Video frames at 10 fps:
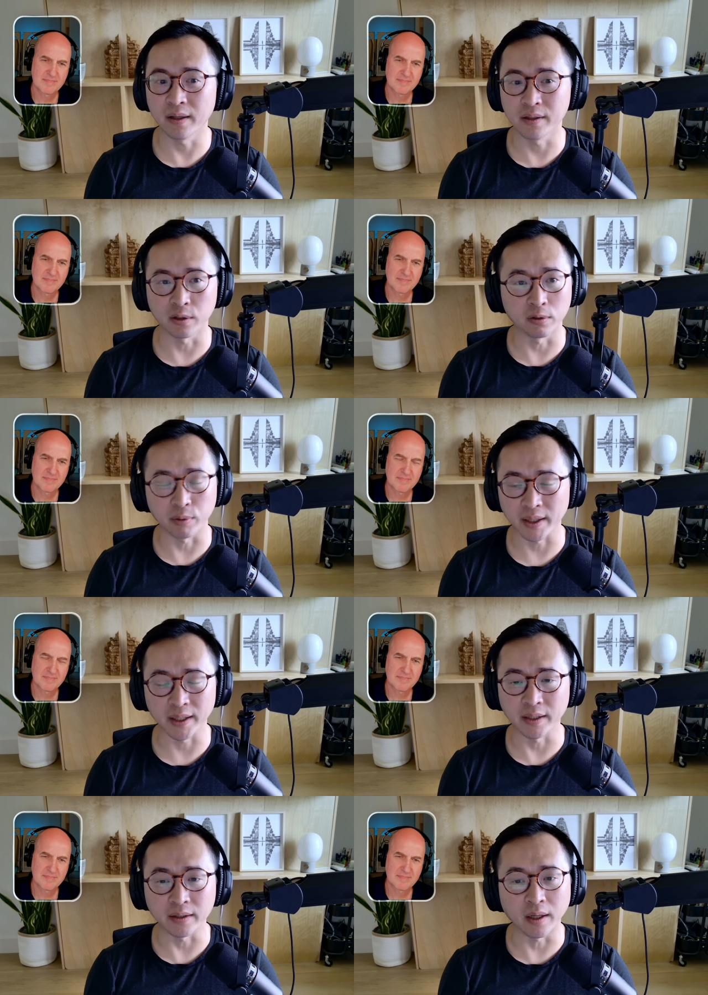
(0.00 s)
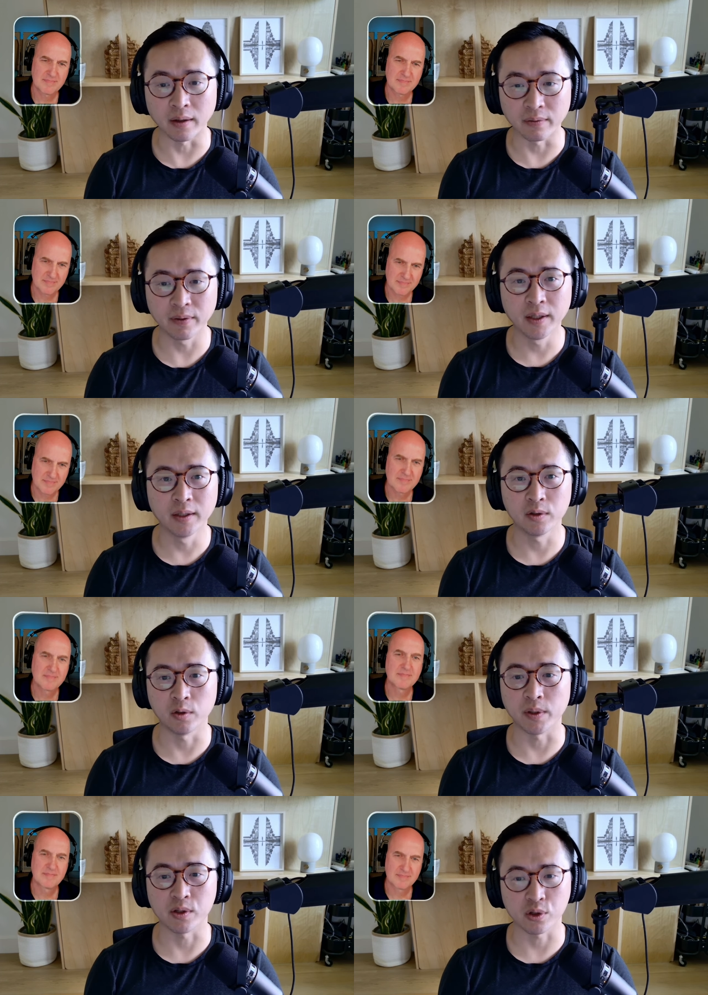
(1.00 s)
Speaker 1: is already enough to
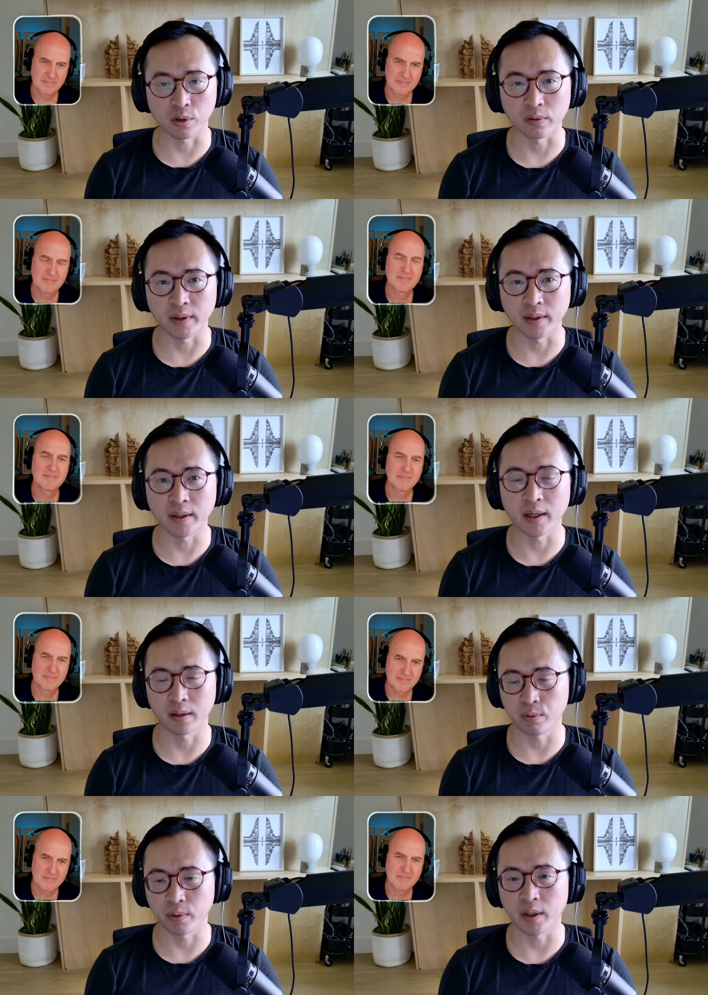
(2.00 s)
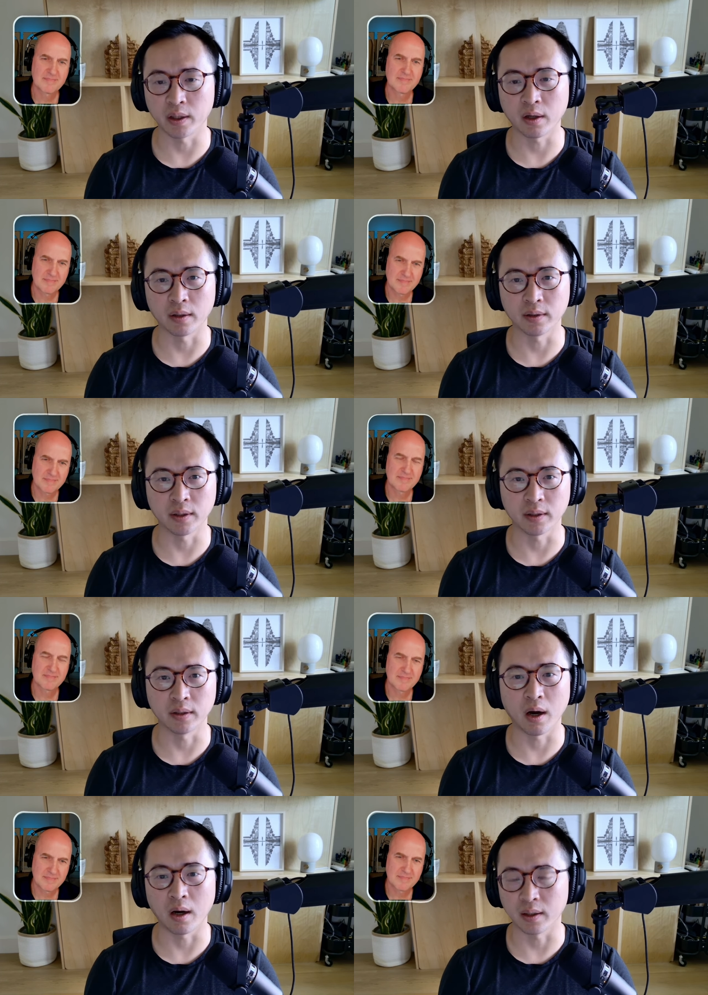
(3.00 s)
be serving and creating content
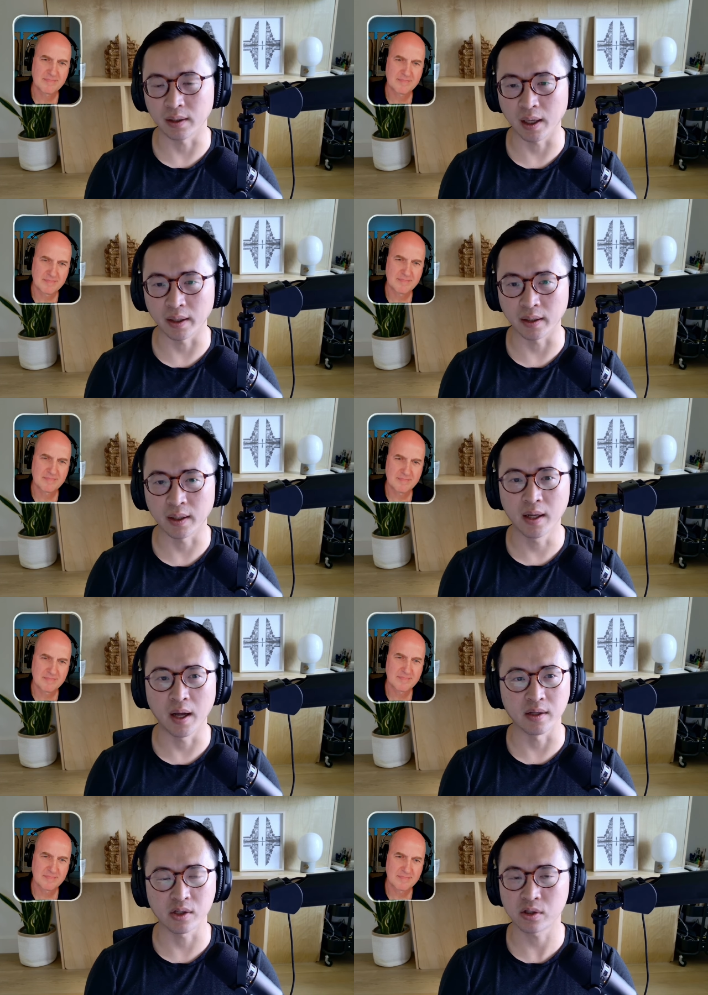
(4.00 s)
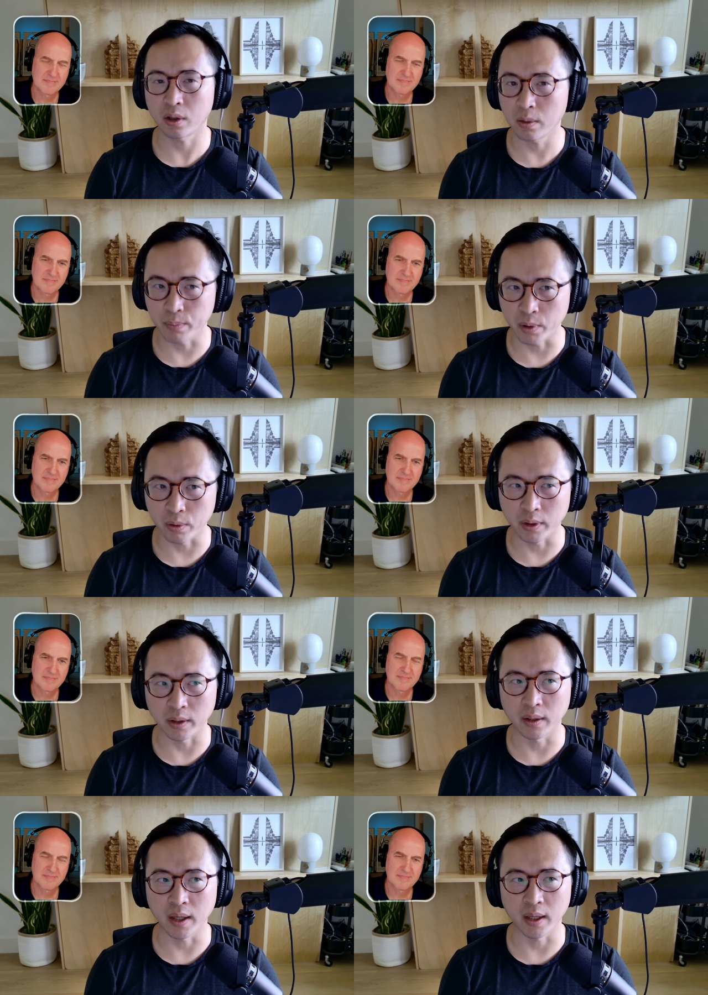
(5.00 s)
online, and start
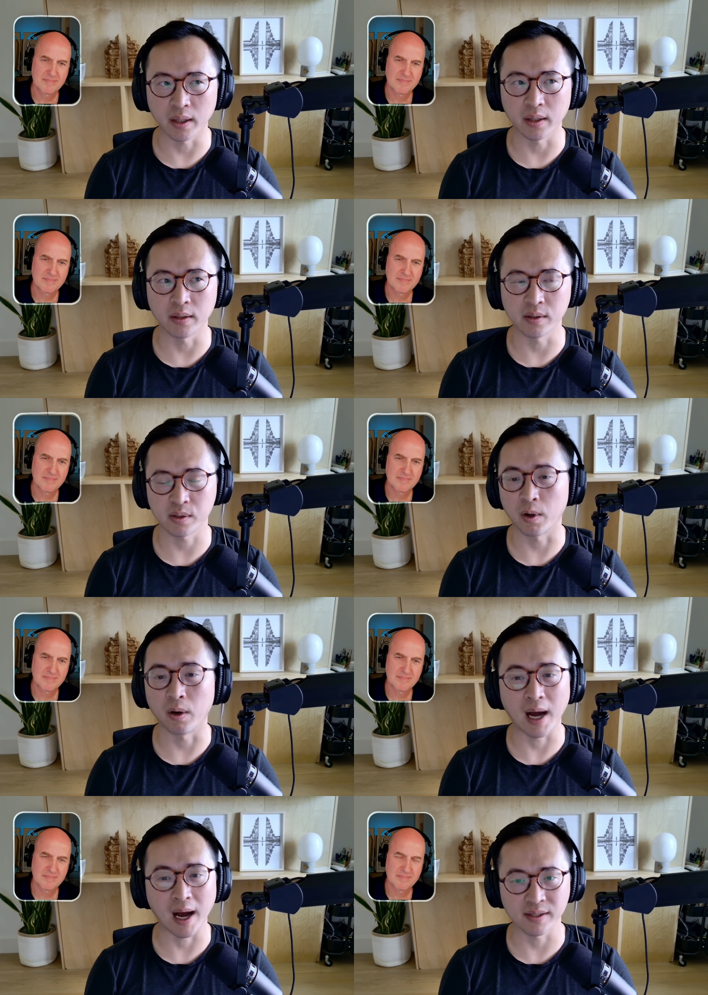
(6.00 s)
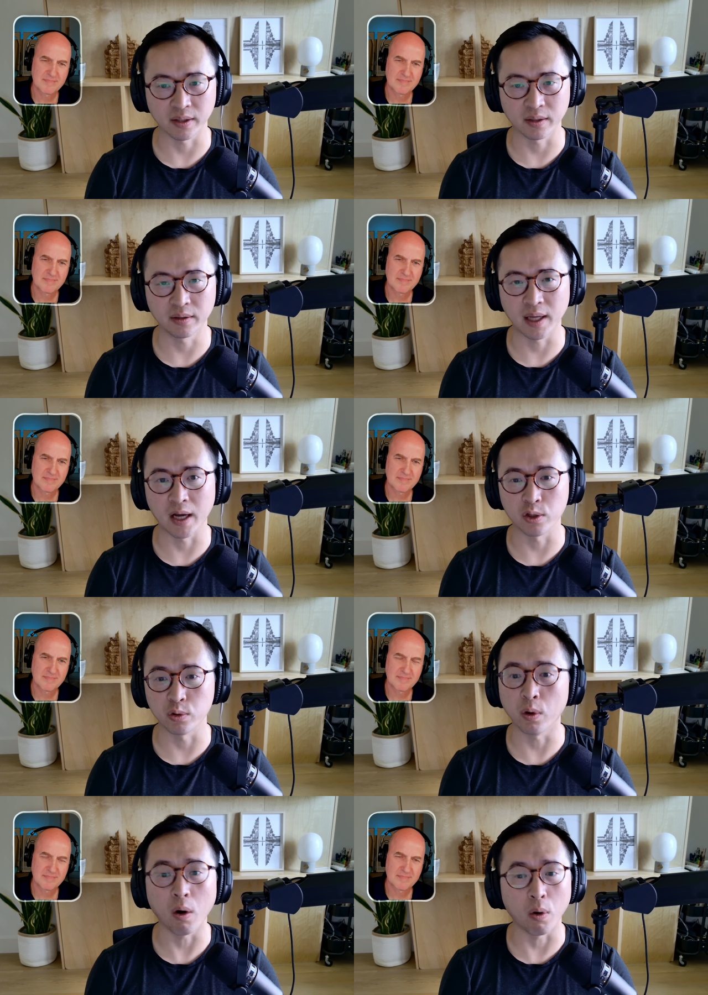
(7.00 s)
building a small asset that you
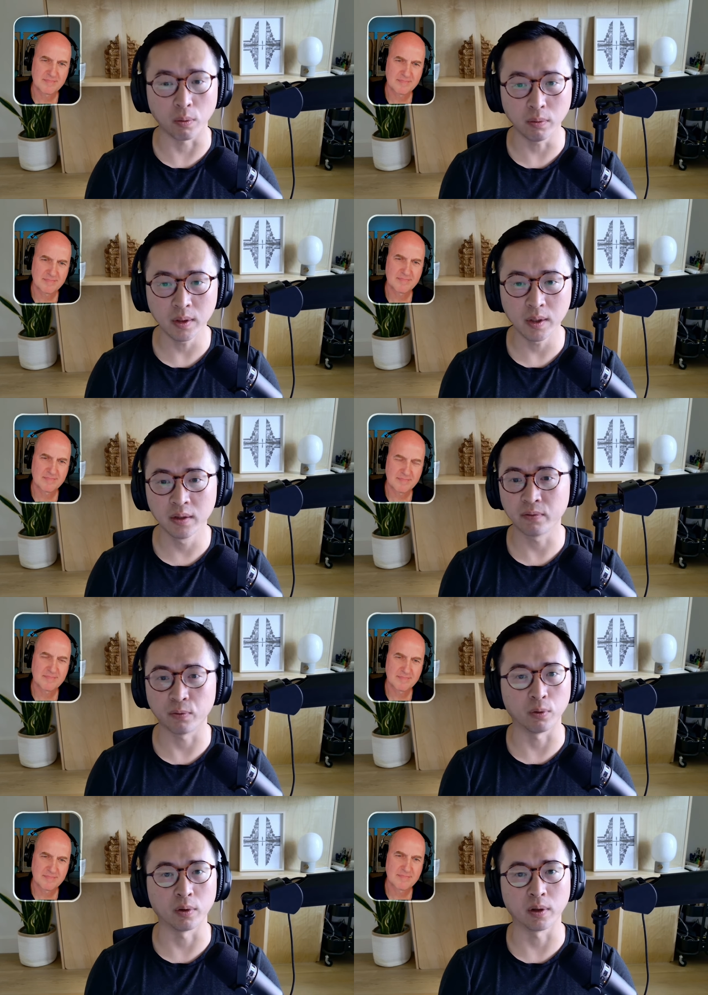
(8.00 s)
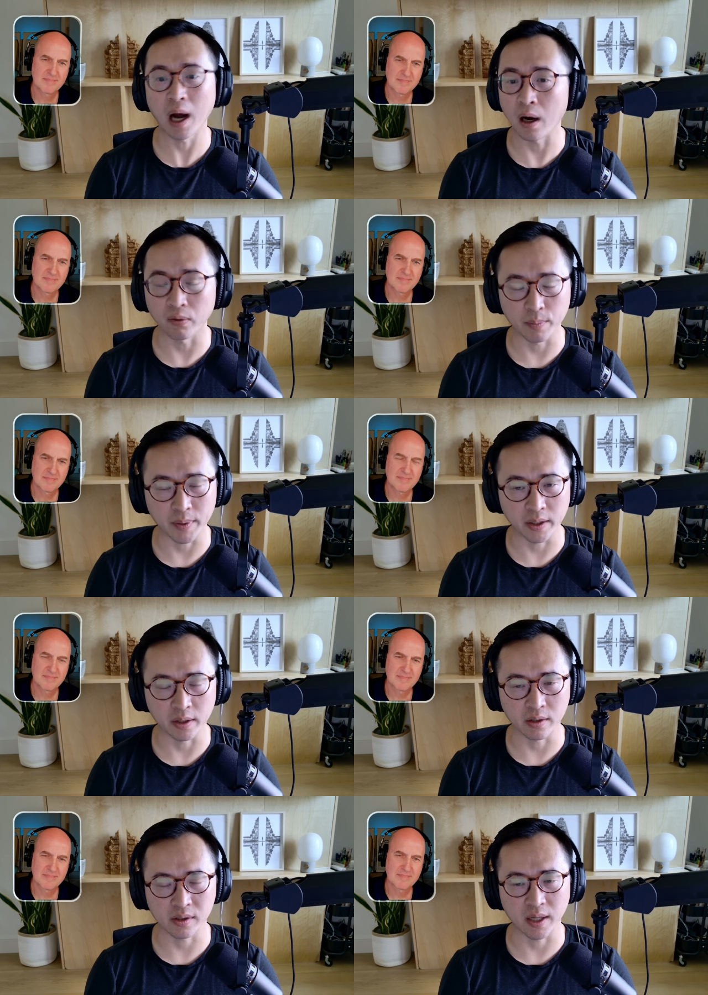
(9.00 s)
own for however many
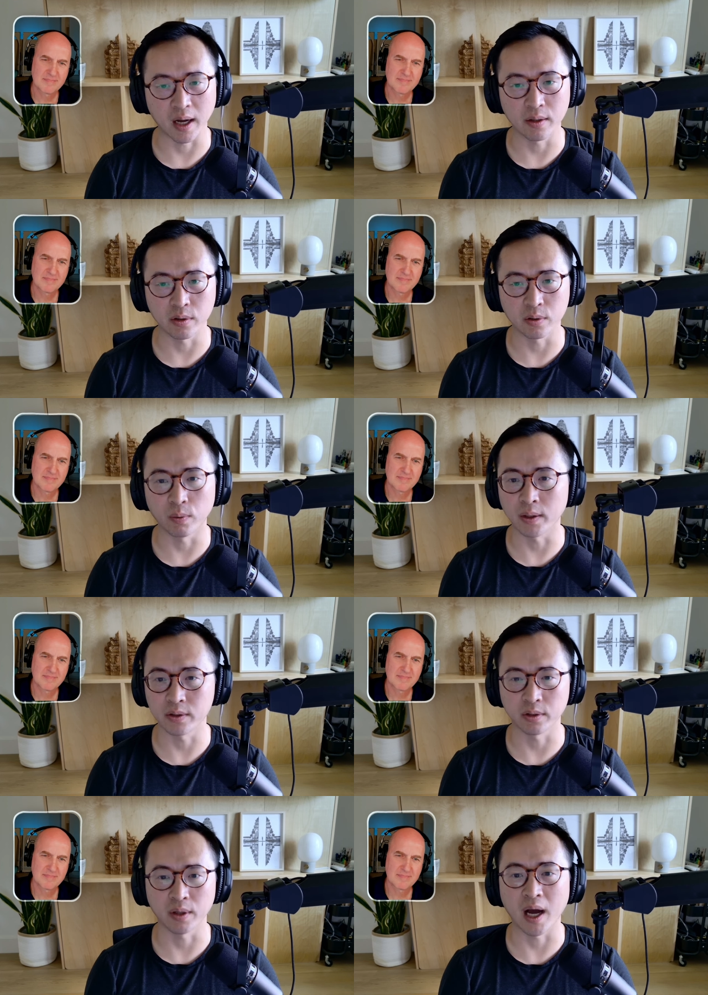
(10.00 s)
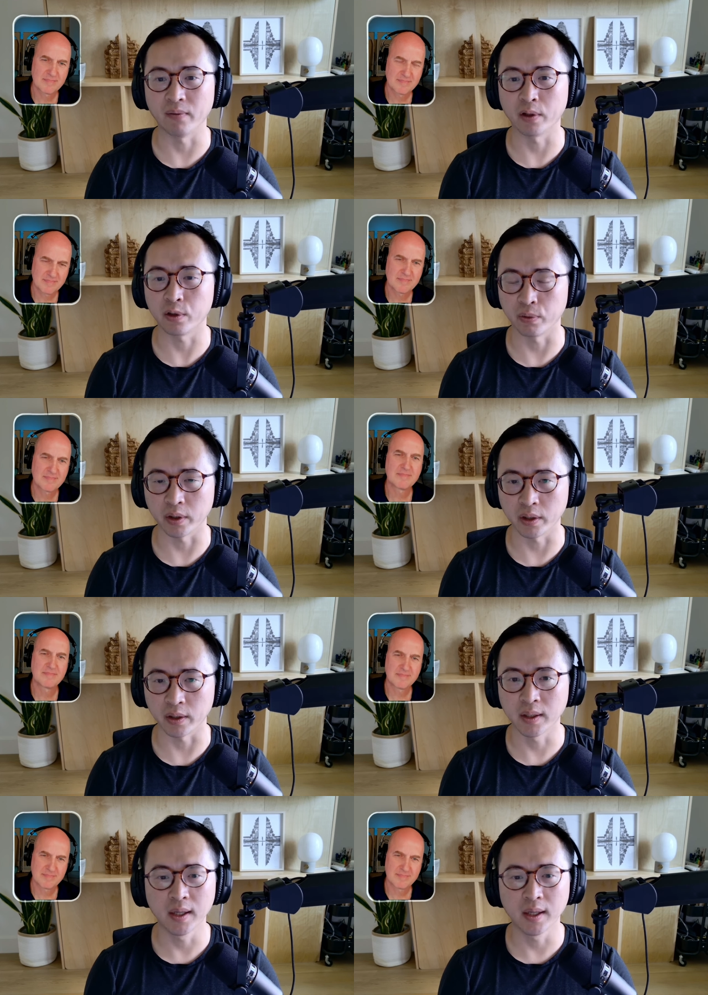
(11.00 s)
years that you want to have a career.